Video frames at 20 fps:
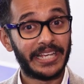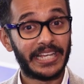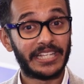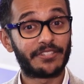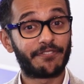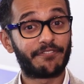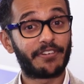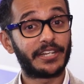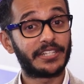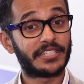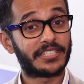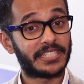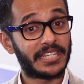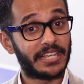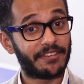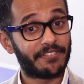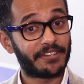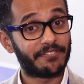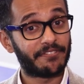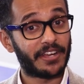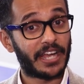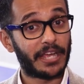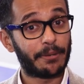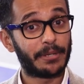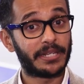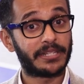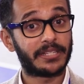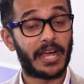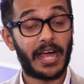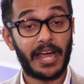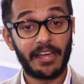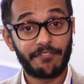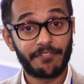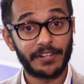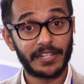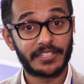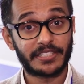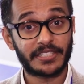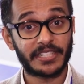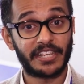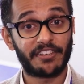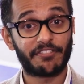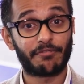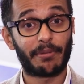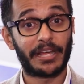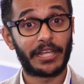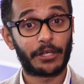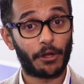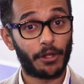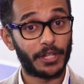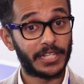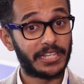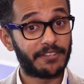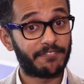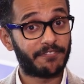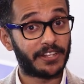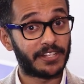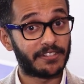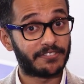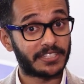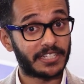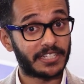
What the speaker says: It's a very safe environment. I felt safe. My colleague felt